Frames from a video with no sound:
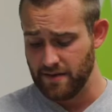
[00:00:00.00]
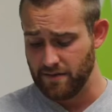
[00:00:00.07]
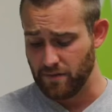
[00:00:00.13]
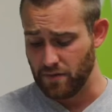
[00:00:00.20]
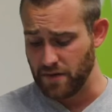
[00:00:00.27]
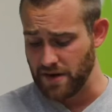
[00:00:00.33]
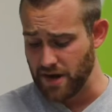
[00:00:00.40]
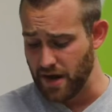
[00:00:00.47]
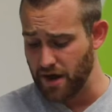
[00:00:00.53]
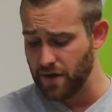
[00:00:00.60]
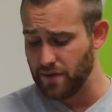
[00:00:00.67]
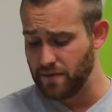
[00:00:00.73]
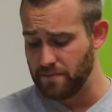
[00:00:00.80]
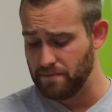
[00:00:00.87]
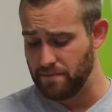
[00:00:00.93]
For we
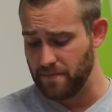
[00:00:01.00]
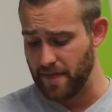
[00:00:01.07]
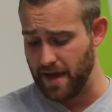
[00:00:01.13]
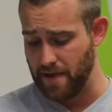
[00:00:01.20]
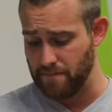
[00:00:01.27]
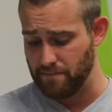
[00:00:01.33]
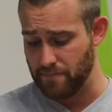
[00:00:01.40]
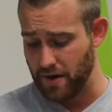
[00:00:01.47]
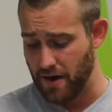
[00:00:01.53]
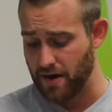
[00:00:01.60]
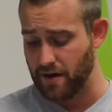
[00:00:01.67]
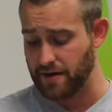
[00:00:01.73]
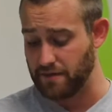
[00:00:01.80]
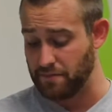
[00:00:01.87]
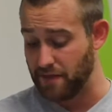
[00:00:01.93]
know in
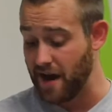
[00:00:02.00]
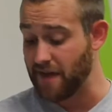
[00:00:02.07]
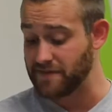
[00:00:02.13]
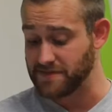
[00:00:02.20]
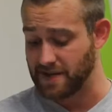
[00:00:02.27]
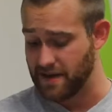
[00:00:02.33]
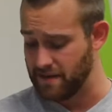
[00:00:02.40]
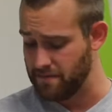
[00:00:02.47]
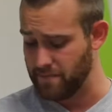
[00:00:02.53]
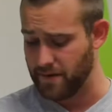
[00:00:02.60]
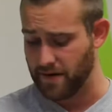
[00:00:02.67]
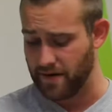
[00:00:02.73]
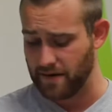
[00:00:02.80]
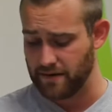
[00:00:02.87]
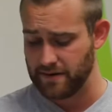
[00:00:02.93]
part and prophesy in
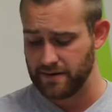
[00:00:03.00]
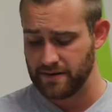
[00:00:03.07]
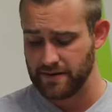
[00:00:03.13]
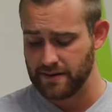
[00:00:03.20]
part.